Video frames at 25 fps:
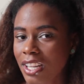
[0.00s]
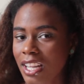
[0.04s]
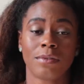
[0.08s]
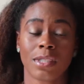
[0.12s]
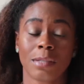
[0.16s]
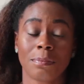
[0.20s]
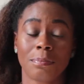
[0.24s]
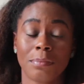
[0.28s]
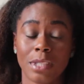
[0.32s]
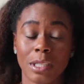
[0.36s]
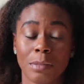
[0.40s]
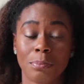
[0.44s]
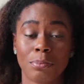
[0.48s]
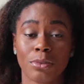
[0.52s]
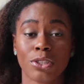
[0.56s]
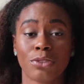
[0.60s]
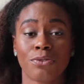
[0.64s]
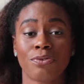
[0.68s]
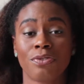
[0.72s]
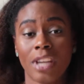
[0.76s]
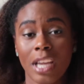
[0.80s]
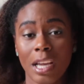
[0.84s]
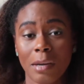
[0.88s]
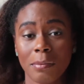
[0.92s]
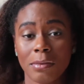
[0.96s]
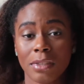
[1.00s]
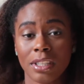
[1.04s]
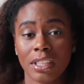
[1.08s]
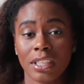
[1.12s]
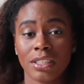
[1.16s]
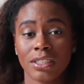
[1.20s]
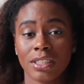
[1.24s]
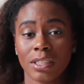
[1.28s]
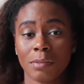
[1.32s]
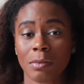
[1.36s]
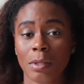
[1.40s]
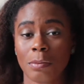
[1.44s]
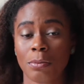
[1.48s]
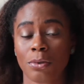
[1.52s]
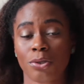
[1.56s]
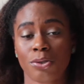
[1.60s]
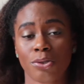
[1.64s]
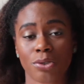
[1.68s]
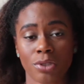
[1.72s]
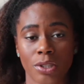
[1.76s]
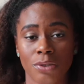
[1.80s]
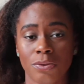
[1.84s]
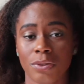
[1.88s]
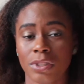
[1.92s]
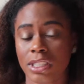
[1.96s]
Some people's family, some people
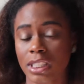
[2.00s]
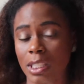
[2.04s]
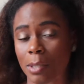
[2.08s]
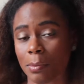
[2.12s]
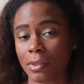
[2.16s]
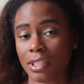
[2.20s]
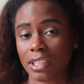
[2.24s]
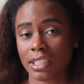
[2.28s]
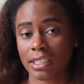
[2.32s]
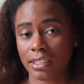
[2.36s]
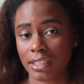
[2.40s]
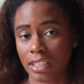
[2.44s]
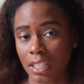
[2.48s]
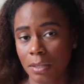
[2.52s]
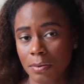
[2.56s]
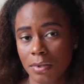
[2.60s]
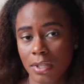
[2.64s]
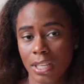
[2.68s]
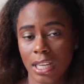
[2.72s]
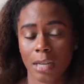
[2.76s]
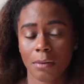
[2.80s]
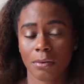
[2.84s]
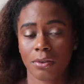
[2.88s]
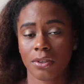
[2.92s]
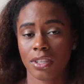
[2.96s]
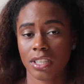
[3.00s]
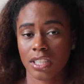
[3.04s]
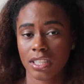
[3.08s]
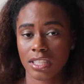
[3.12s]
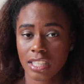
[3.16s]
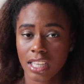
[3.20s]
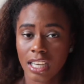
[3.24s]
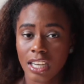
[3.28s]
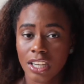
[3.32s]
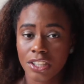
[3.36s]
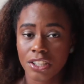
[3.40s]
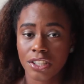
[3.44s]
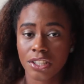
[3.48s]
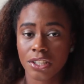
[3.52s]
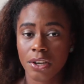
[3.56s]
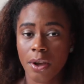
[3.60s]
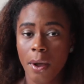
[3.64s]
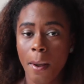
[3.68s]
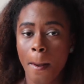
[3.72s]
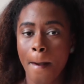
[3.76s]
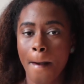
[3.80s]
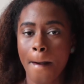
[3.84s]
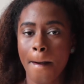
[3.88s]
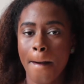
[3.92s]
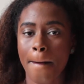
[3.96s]
grew up with some of these tips that I'm going to tell you,
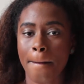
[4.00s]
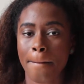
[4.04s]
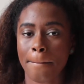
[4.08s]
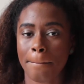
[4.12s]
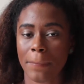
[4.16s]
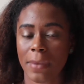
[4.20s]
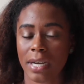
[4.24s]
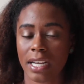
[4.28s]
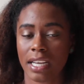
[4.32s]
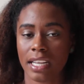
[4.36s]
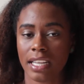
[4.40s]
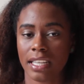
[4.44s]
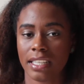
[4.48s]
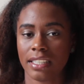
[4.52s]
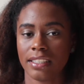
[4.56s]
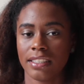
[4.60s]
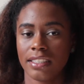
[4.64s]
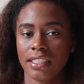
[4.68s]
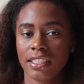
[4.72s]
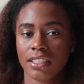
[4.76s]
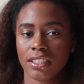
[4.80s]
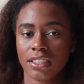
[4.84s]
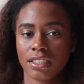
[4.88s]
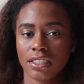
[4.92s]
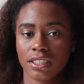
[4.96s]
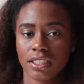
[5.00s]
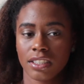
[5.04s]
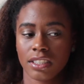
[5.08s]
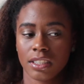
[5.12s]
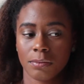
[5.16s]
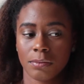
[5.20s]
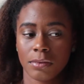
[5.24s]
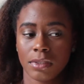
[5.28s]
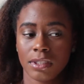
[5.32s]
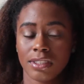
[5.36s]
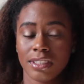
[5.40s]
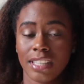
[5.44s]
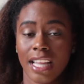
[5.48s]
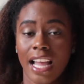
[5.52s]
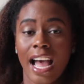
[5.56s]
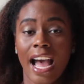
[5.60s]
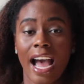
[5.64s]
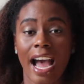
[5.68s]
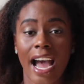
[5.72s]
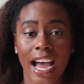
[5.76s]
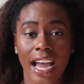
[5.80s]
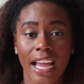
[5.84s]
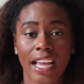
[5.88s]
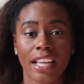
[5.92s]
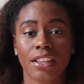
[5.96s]
but these are just some tips that
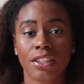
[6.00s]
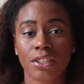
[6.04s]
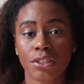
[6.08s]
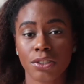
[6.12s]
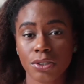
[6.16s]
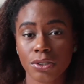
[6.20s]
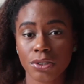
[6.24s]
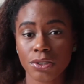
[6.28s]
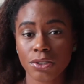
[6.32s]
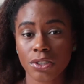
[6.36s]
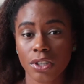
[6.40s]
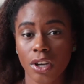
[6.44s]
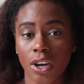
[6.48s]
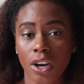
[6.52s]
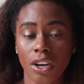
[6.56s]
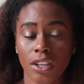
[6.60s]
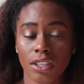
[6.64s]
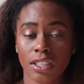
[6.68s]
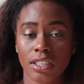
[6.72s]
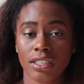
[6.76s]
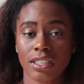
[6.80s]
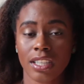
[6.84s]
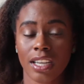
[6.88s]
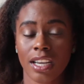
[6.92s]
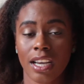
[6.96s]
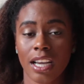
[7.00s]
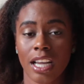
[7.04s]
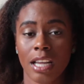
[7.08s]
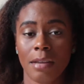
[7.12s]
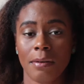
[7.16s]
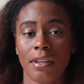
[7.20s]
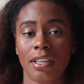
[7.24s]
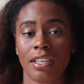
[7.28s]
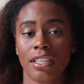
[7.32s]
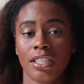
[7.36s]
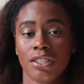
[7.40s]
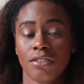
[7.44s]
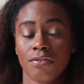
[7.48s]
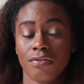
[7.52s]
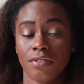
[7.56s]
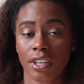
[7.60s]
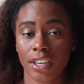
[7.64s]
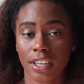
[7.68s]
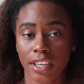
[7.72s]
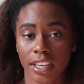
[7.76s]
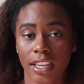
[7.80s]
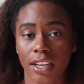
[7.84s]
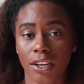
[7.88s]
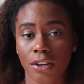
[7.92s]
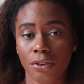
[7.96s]
I use all the time, and it's
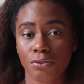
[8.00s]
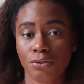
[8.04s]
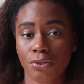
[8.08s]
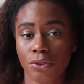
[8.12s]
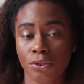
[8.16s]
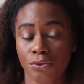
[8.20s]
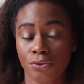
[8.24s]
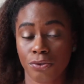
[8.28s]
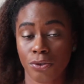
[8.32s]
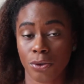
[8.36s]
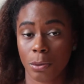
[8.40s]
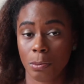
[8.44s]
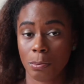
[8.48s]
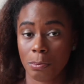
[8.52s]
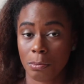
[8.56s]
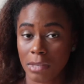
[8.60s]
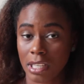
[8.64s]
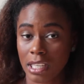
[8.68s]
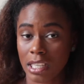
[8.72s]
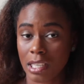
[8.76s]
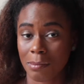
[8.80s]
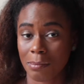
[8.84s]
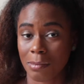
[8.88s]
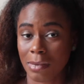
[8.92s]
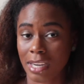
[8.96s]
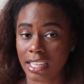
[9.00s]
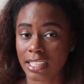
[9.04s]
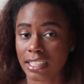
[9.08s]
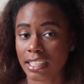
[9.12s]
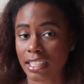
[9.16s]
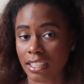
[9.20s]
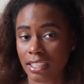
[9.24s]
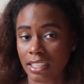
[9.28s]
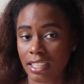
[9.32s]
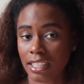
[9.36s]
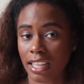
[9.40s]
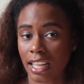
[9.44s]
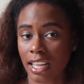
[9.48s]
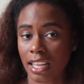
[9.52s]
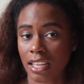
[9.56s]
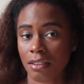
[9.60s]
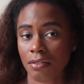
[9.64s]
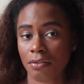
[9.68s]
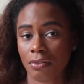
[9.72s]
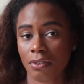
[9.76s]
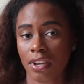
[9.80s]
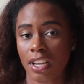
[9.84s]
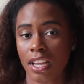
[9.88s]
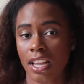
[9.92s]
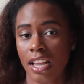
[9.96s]
very helpful for me in my daily
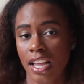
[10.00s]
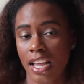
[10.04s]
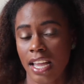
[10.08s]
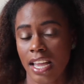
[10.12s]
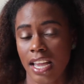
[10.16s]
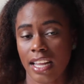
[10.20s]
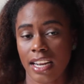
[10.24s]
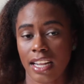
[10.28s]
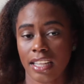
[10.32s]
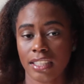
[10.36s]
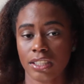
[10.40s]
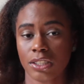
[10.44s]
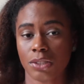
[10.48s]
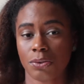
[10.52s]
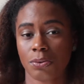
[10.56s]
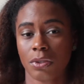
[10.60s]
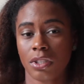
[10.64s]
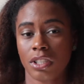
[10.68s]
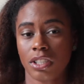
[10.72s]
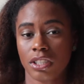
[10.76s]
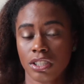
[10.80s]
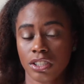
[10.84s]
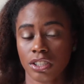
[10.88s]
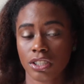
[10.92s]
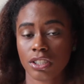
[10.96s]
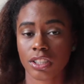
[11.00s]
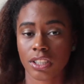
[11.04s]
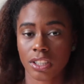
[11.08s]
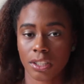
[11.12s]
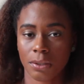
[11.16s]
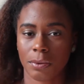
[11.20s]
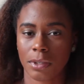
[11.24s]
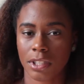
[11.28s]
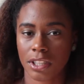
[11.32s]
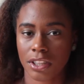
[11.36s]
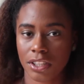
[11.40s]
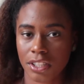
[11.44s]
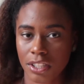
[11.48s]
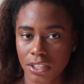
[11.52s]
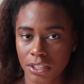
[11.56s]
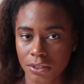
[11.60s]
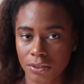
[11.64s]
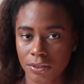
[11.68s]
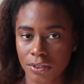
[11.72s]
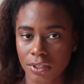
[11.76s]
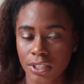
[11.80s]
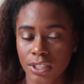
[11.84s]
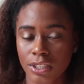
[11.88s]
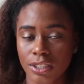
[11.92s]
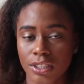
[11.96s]
life, and I just wanted to share it with you.